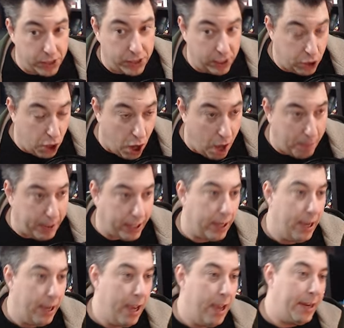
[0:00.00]
topic.
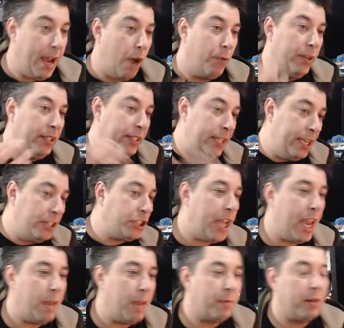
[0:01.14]
Now with Niche
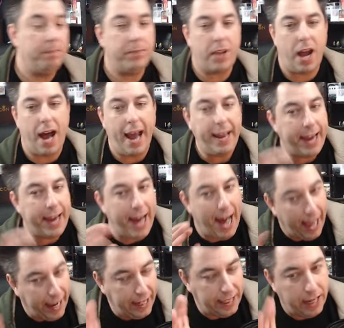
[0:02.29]
Gamer, I
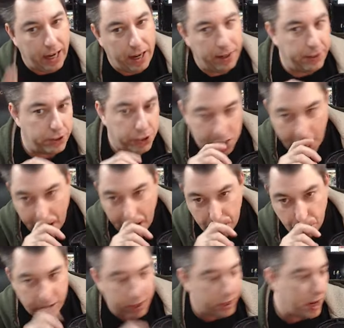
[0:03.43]
kind of understand
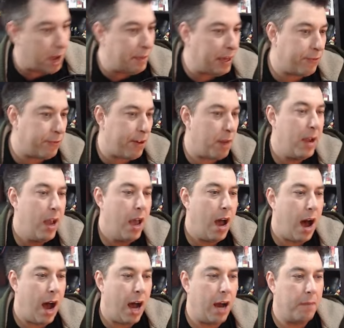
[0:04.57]
where they're coming from.
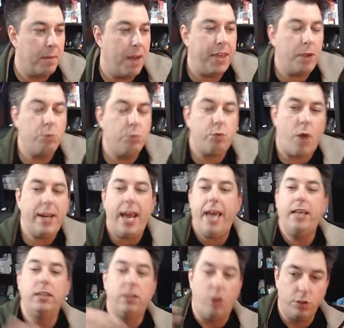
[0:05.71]
Um, they run a
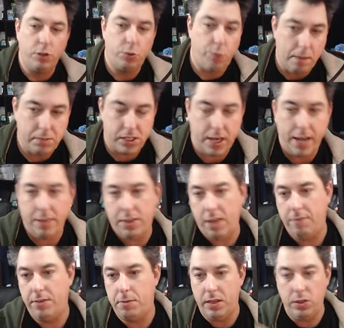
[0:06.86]
large website.
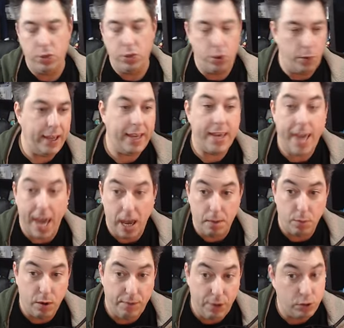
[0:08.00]
They've been doing game
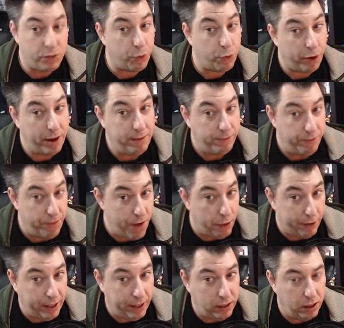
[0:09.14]
reviews for a
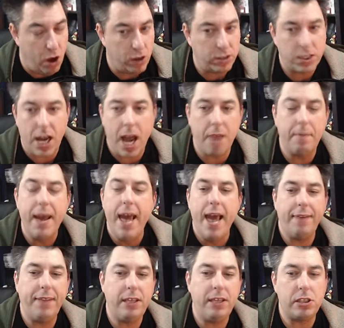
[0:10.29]
very long time,
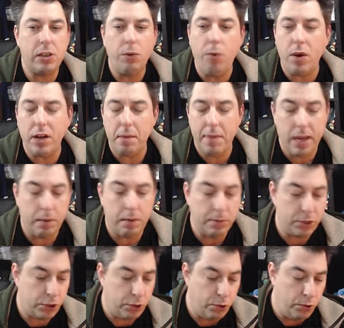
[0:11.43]
and they still want to be able
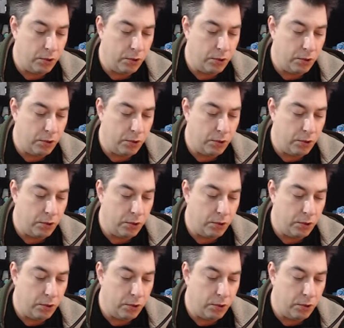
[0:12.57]
to,